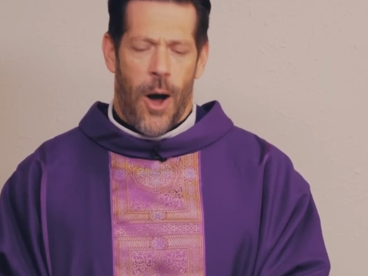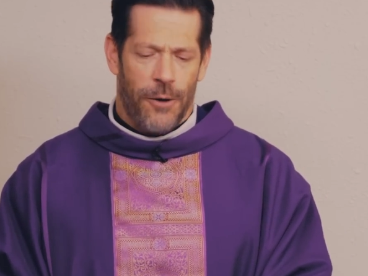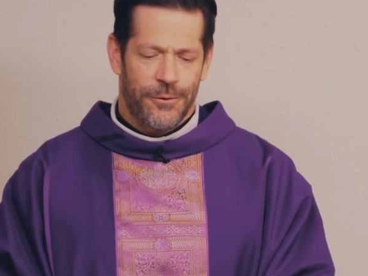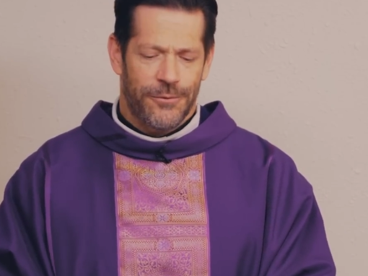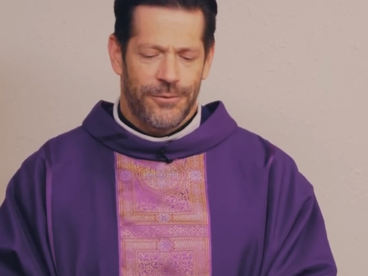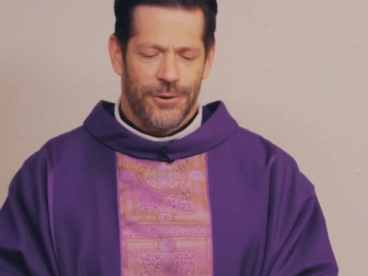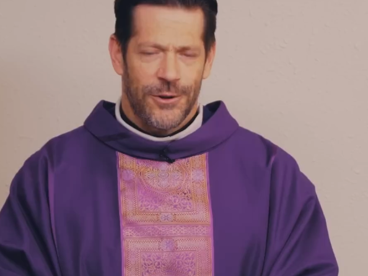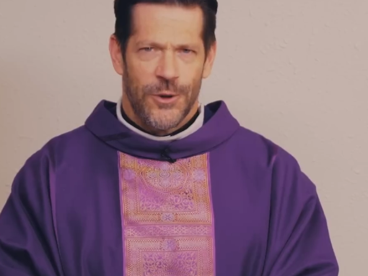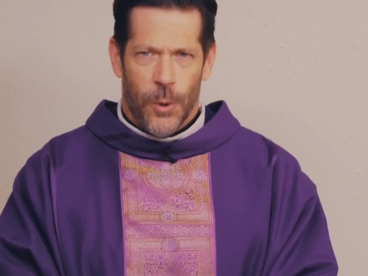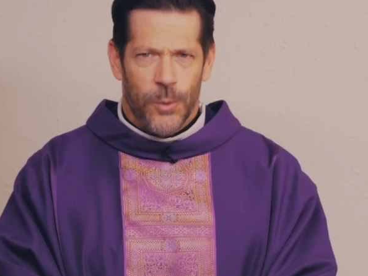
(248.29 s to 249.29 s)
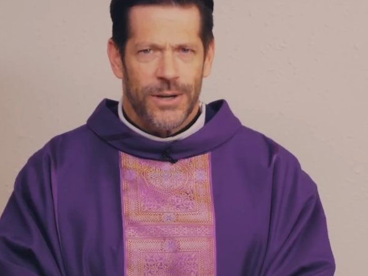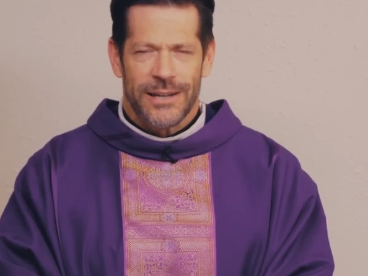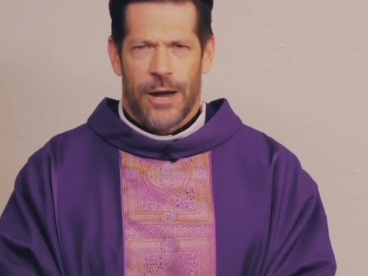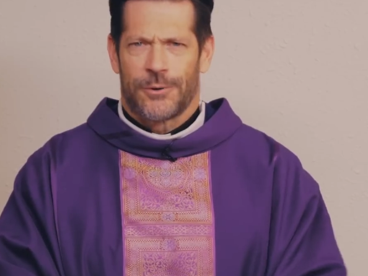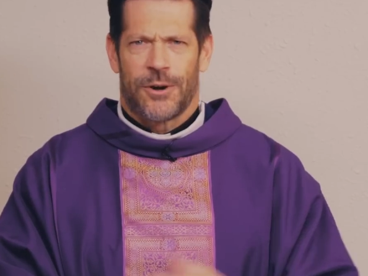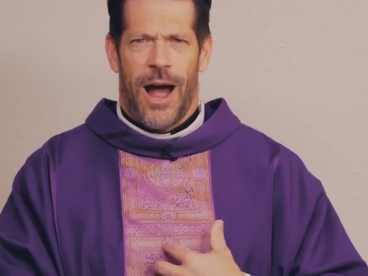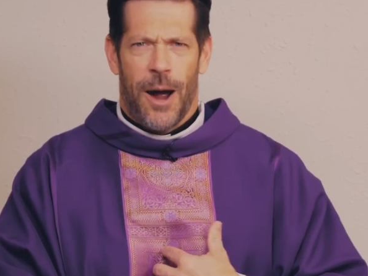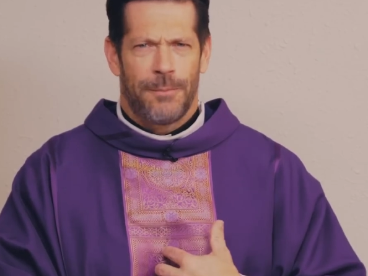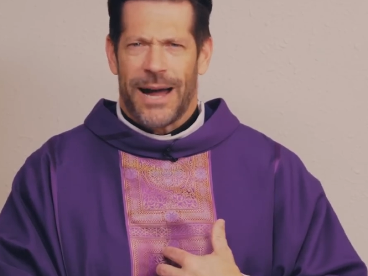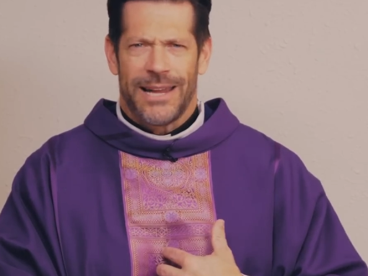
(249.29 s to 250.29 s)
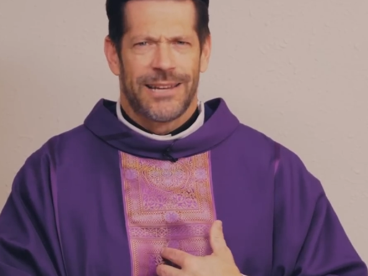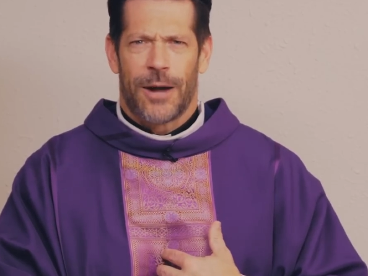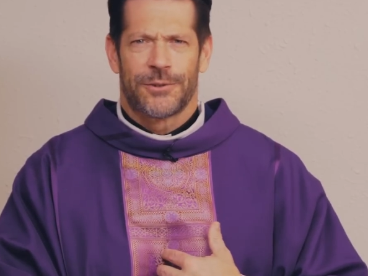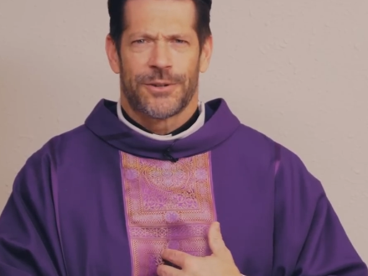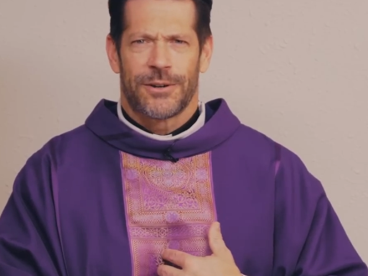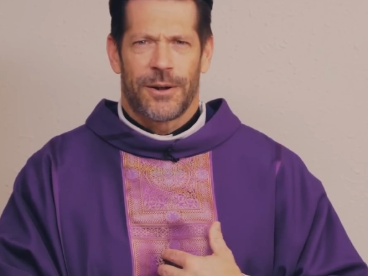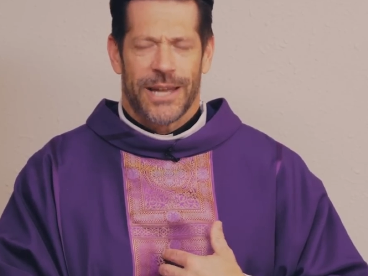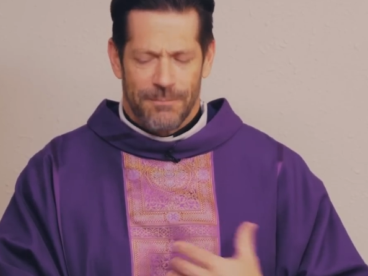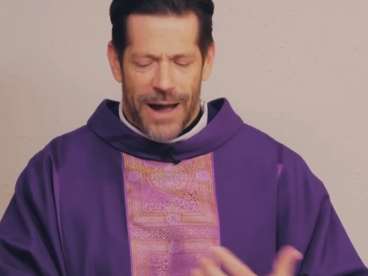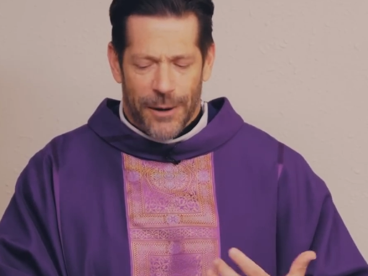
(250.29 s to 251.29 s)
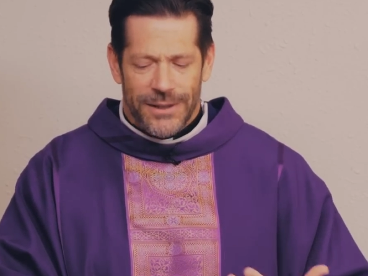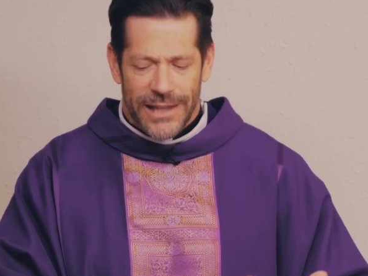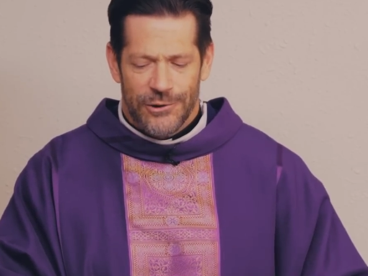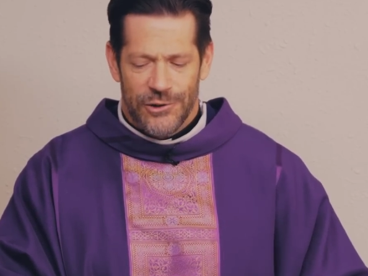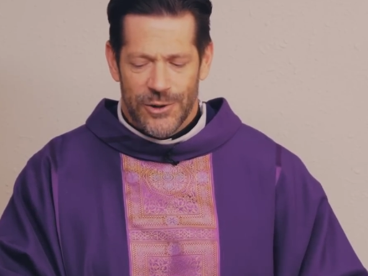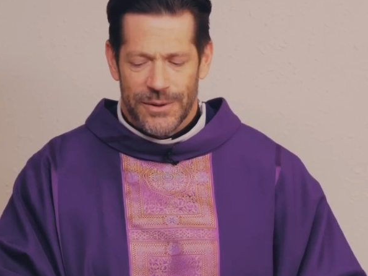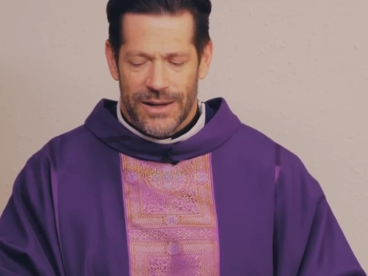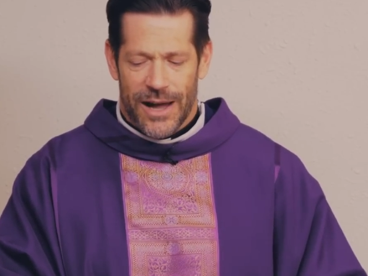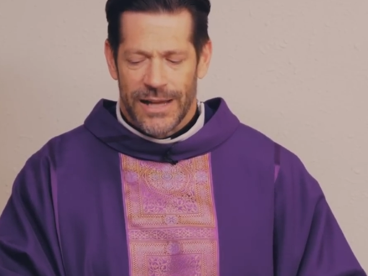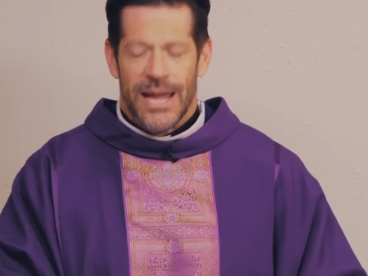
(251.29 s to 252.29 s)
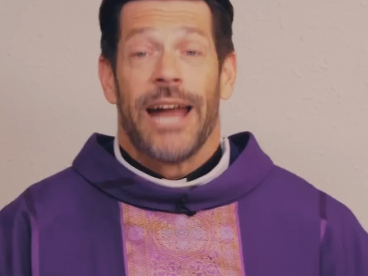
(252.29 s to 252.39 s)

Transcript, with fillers: off of your encounter, uh, my encounter, like my relationship with God.